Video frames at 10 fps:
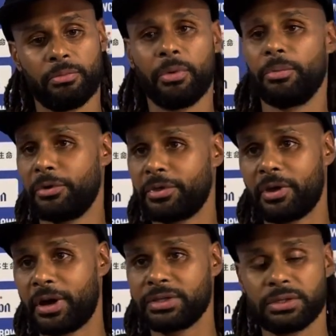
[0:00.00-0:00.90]
both
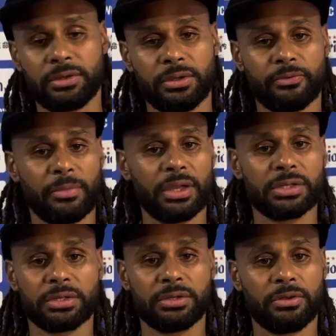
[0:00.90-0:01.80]
guys that you've
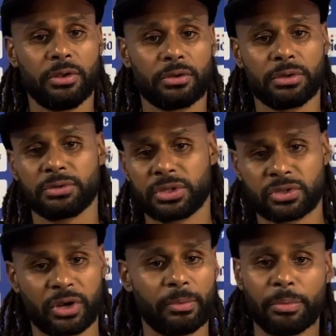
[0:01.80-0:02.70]
mentioned,
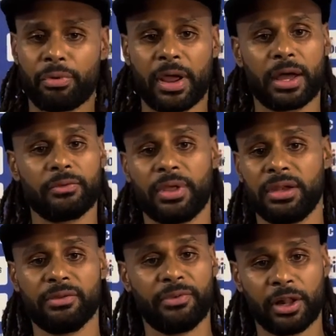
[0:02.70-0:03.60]
extremely proud of their
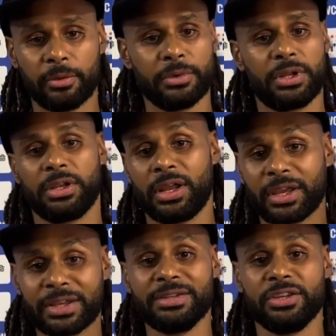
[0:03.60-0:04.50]
development
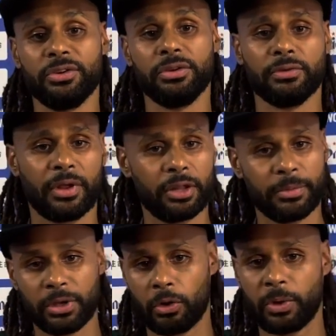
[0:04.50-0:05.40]
and continued
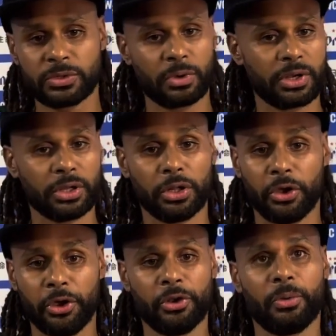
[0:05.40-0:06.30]
development, always wanting to
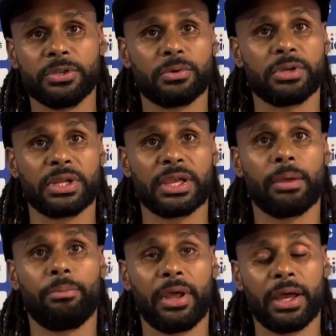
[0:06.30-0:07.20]
learn, always wanting to
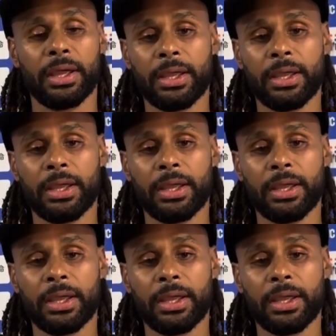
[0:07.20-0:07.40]
get better.